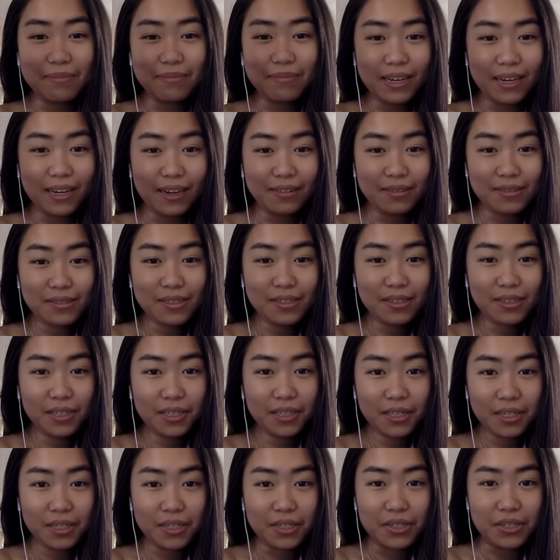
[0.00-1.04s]
my nails
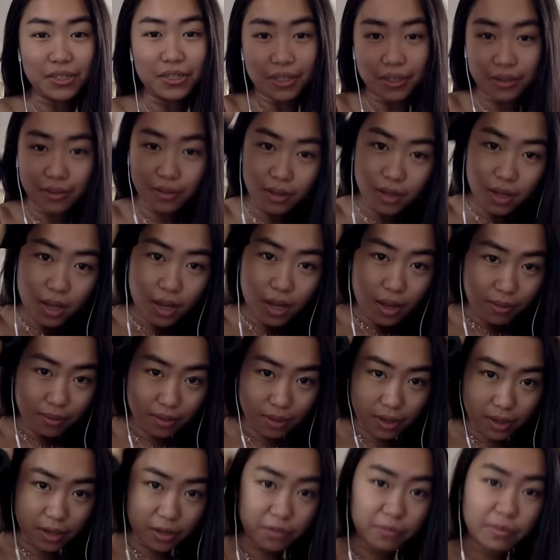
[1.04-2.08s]
on until
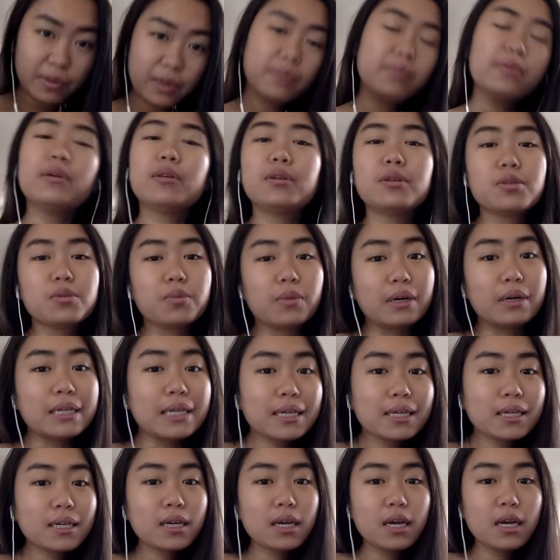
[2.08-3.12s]
the end of my brother's
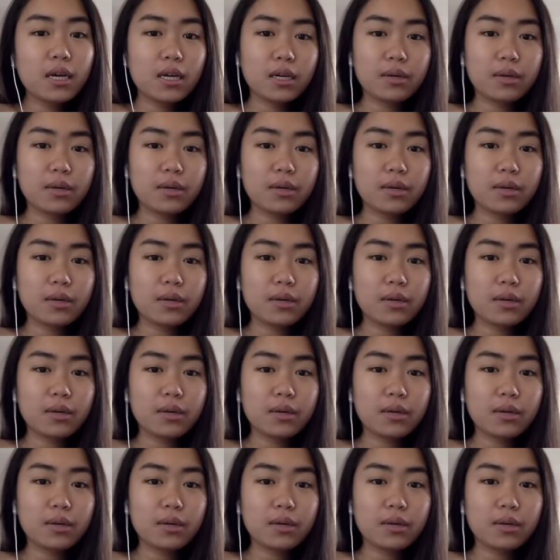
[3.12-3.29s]
wedding,